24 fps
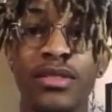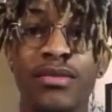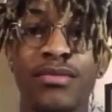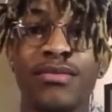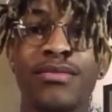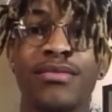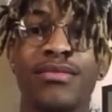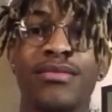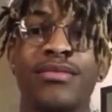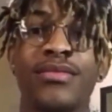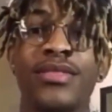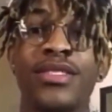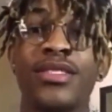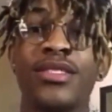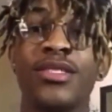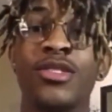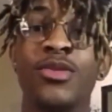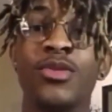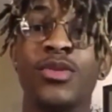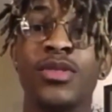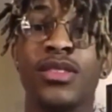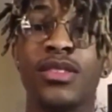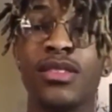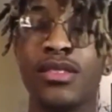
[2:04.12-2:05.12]
it.
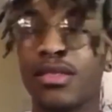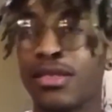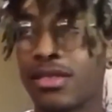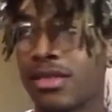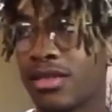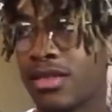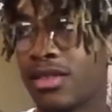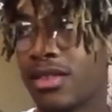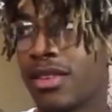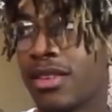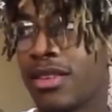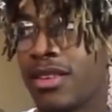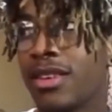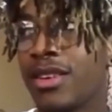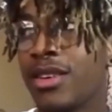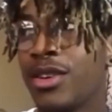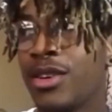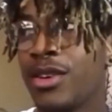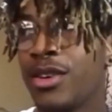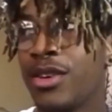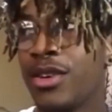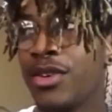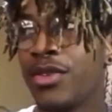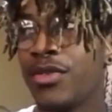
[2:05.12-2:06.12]
It's useless.
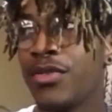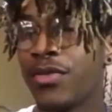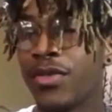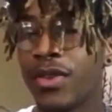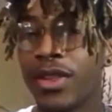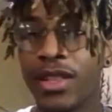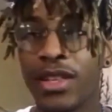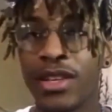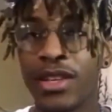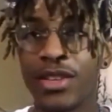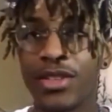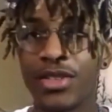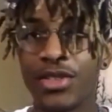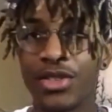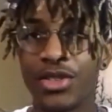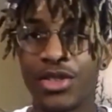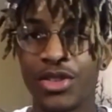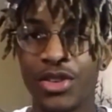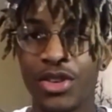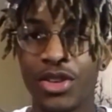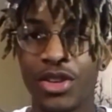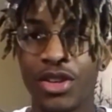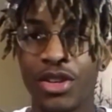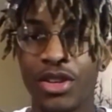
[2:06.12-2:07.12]
Feeling
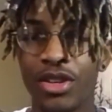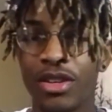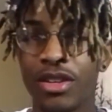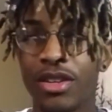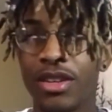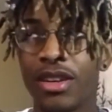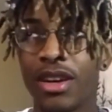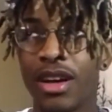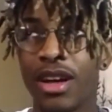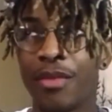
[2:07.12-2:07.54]
insecure